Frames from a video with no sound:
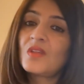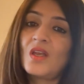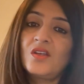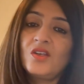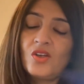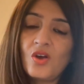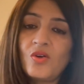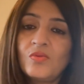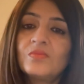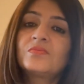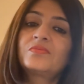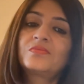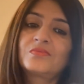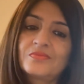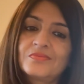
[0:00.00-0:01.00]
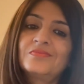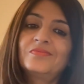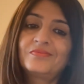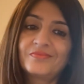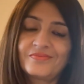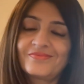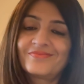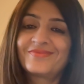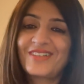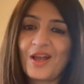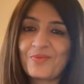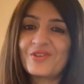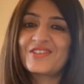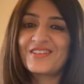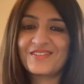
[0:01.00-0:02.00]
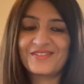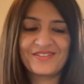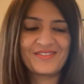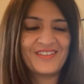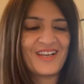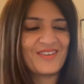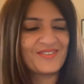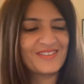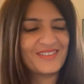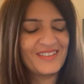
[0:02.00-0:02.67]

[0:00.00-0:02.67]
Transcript: you know, calm yourself down.